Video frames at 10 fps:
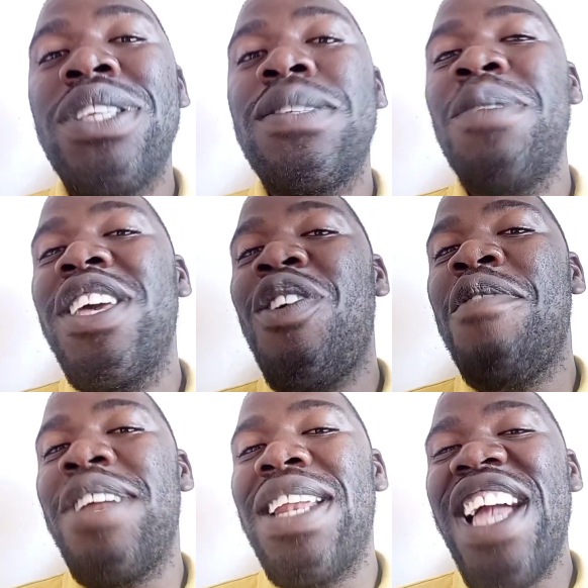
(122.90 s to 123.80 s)
we speak
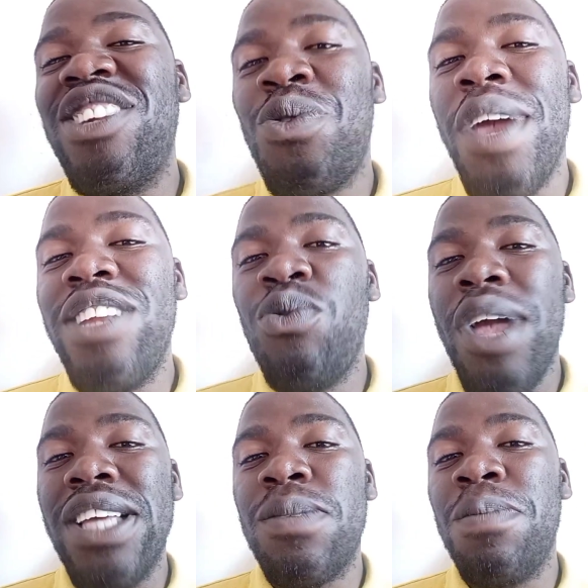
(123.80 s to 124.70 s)
of a nitrate,
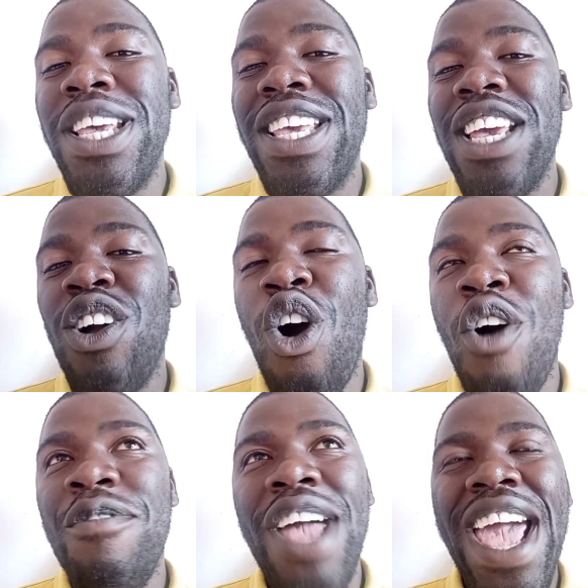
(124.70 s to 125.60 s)
we are speaking
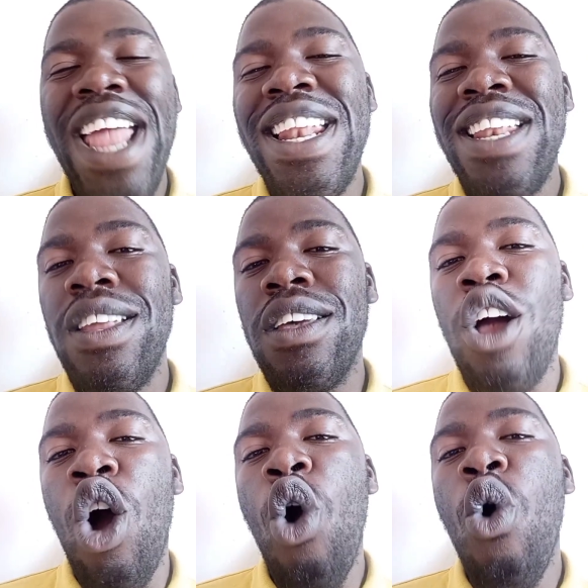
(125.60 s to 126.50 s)
of
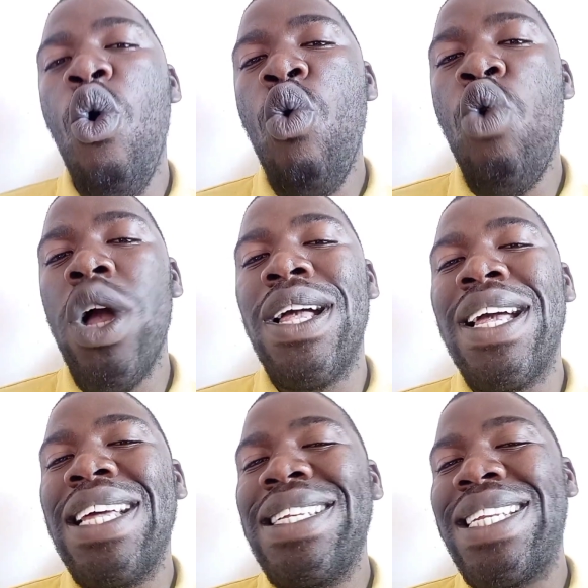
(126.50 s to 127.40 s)

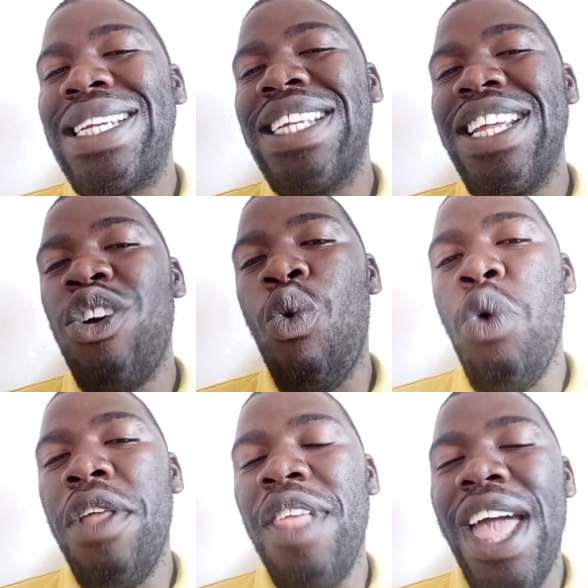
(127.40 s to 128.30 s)
NO3
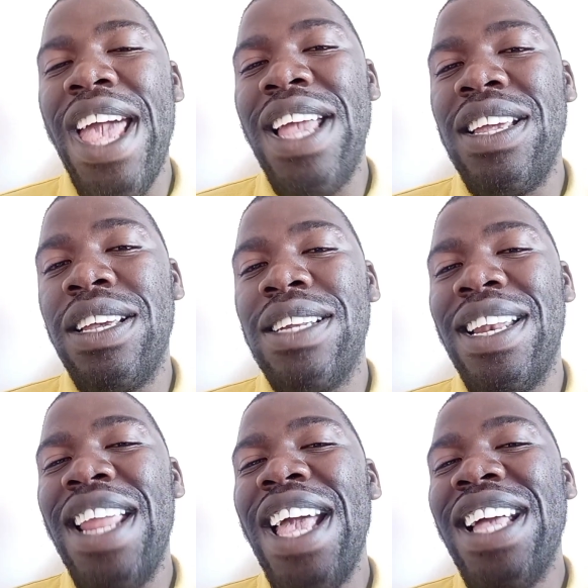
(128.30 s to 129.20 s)
with a
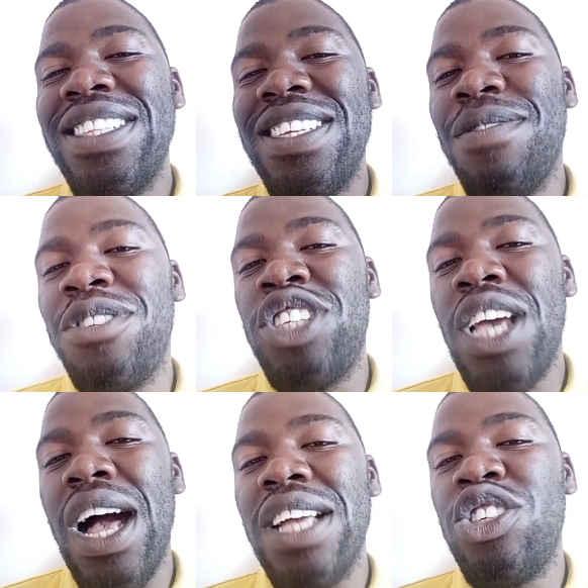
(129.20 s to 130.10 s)
negative
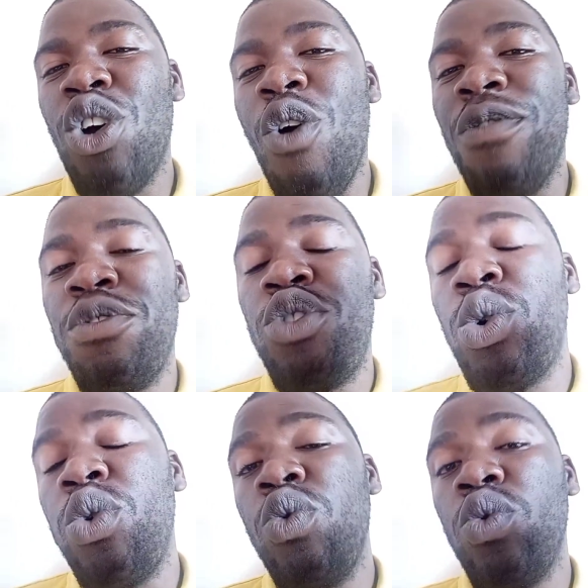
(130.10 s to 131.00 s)
charge of
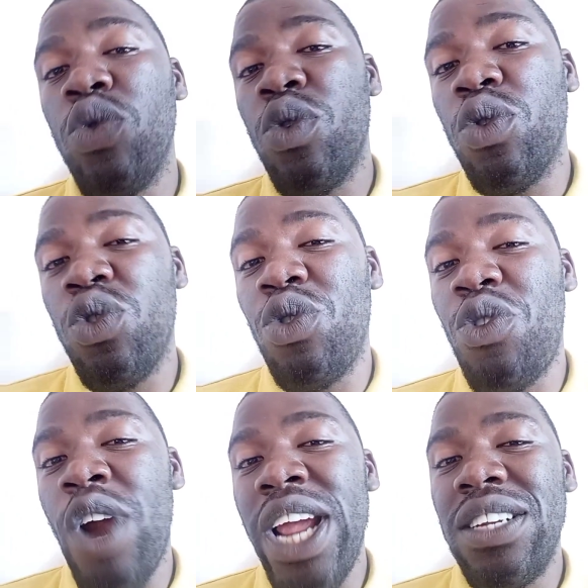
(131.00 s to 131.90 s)
2,
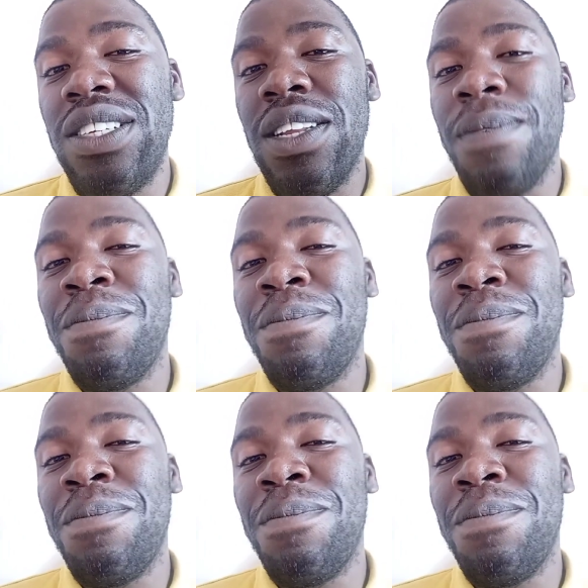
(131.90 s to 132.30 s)
right?